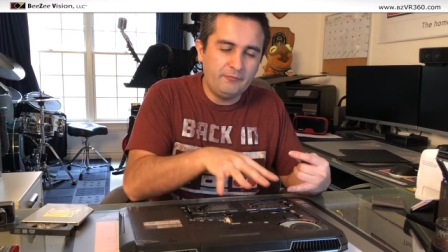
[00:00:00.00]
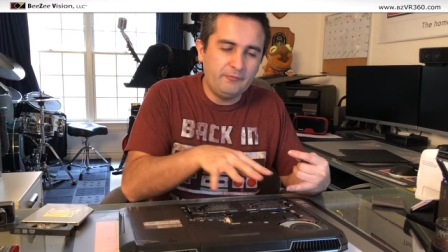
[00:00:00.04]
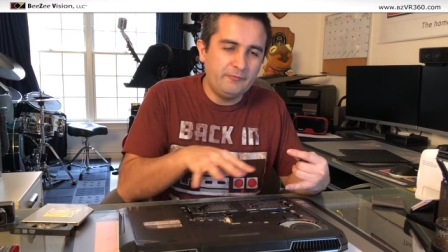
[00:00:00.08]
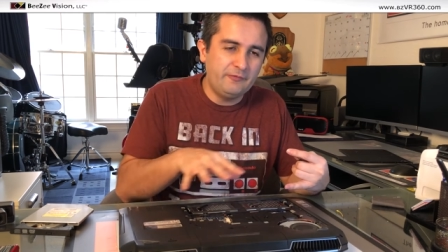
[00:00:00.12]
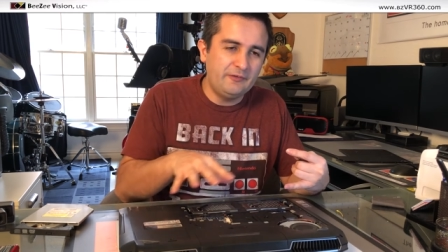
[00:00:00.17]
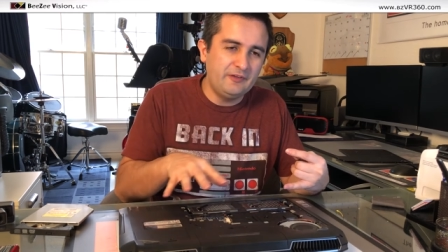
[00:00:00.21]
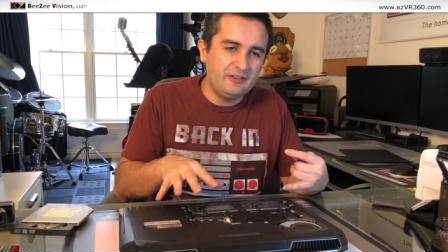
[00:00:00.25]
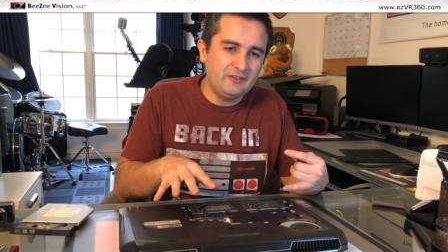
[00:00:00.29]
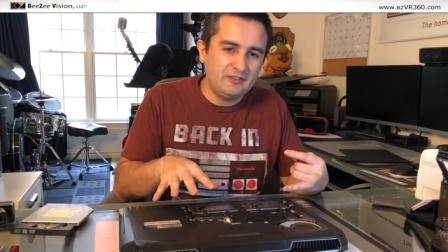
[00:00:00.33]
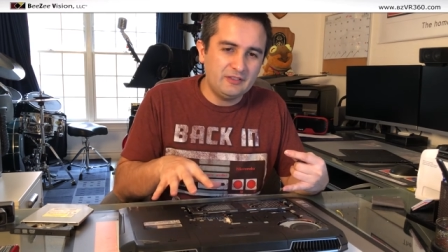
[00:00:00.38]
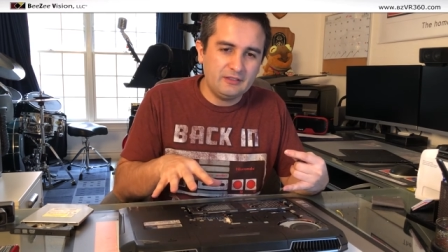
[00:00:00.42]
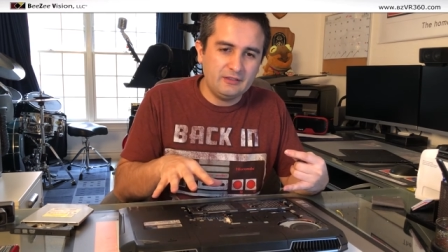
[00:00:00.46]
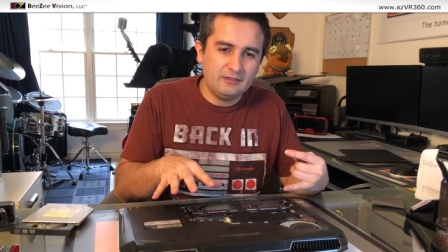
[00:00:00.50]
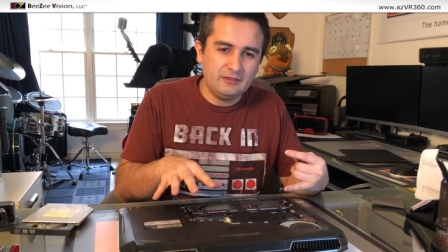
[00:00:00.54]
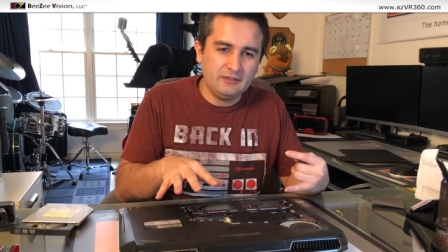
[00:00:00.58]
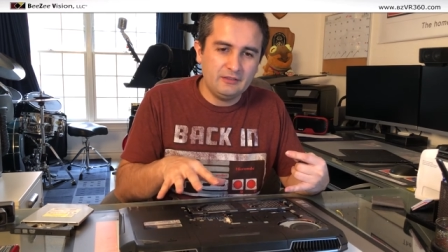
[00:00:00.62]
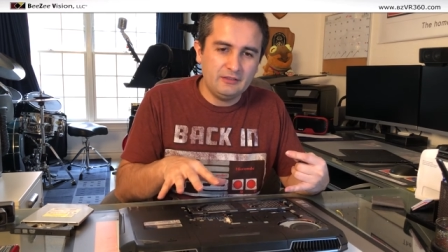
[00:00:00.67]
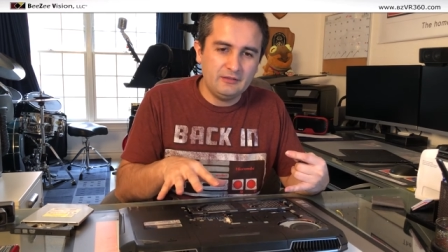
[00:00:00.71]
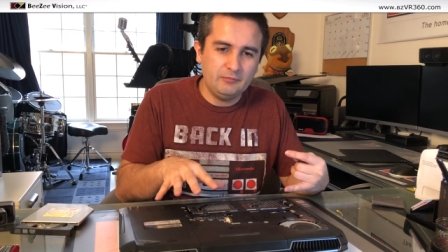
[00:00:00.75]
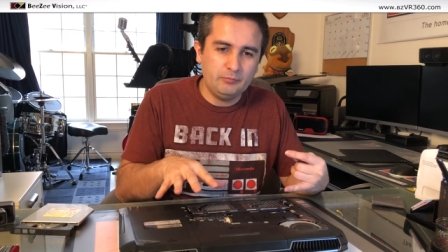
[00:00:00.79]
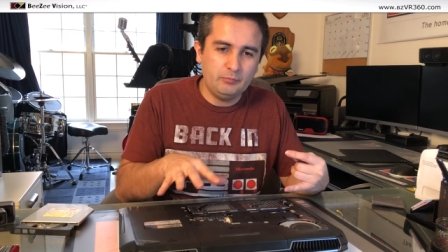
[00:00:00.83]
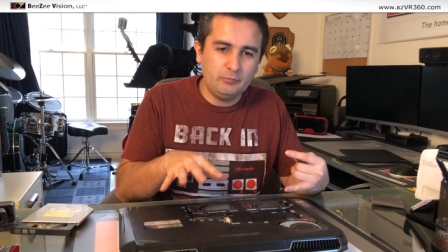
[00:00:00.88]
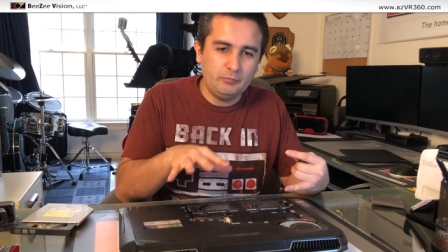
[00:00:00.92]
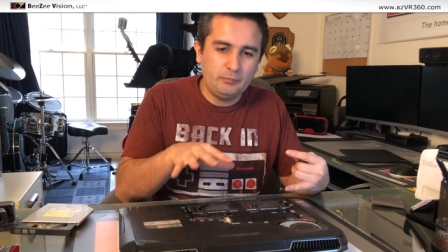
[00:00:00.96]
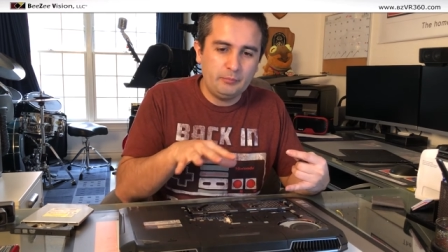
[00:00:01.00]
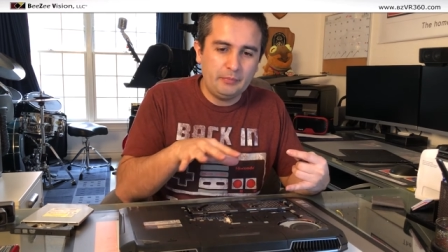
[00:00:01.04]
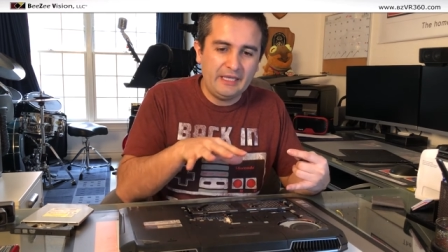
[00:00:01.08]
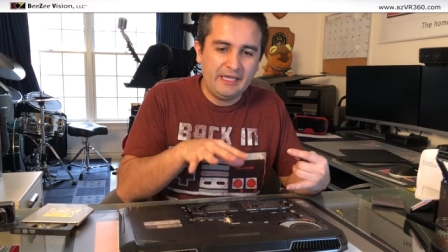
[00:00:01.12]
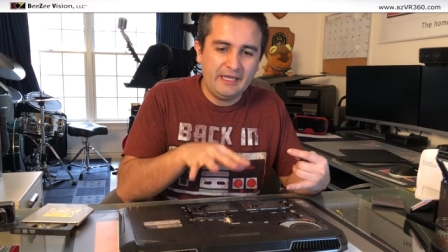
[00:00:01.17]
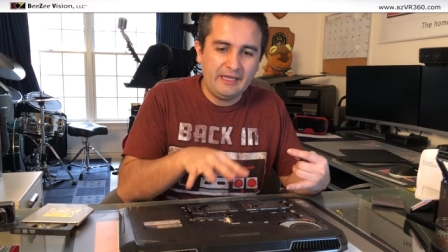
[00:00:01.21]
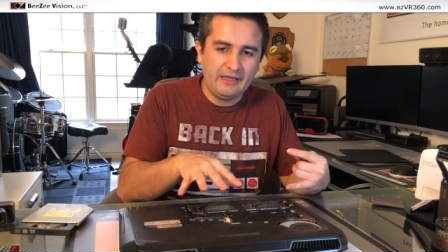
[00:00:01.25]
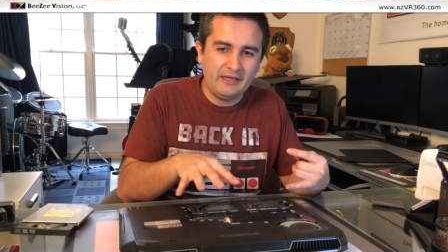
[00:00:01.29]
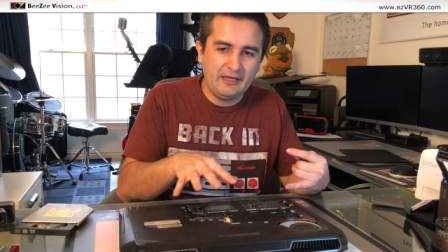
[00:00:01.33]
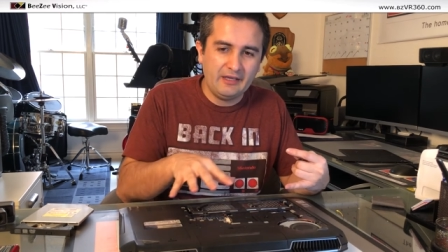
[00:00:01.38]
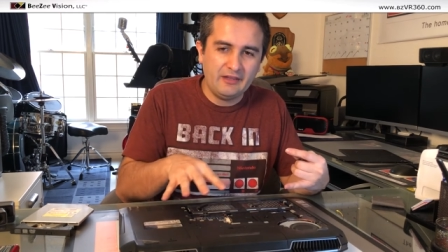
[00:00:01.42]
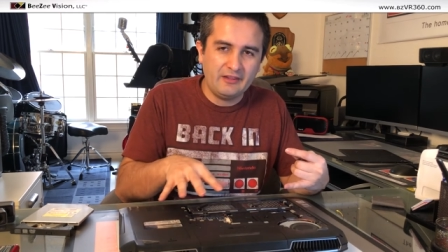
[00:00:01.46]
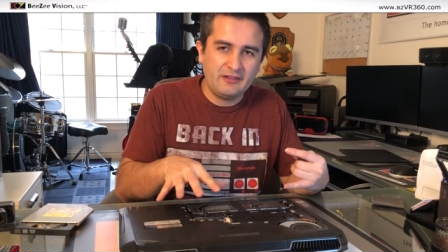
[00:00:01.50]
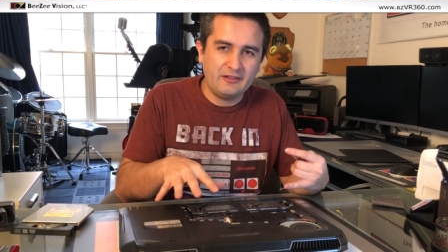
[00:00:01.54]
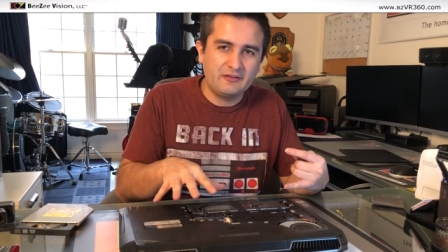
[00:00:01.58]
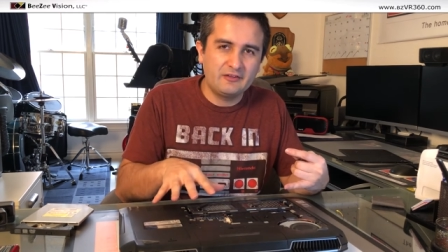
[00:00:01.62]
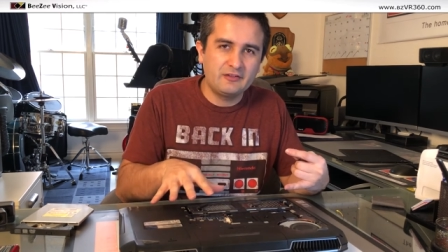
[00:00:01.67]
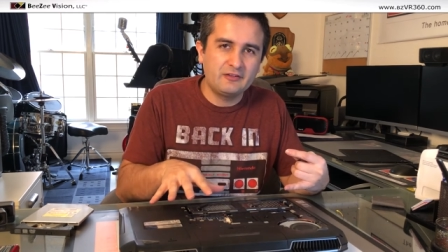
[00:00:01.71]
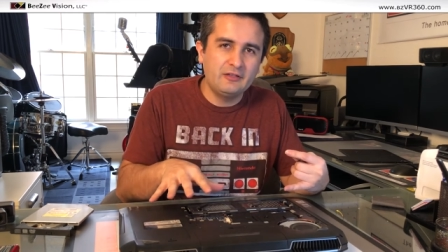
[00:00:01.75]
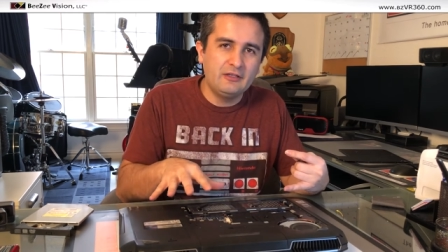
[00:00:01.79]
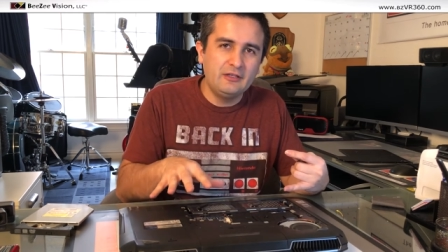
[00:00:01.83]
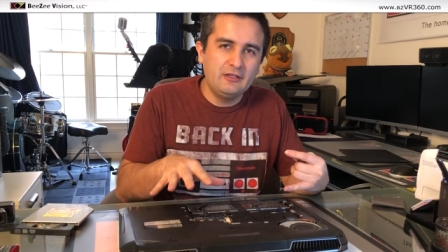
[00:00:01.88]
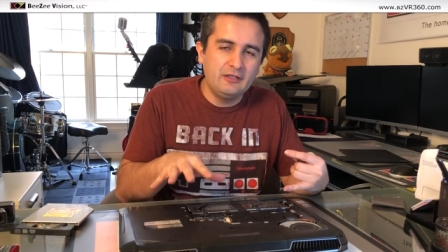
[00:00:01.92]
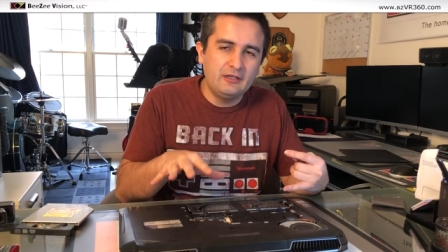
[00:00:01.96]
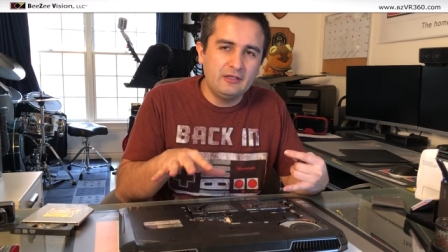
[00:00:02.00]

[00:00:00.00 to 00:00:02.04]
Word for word: physical paths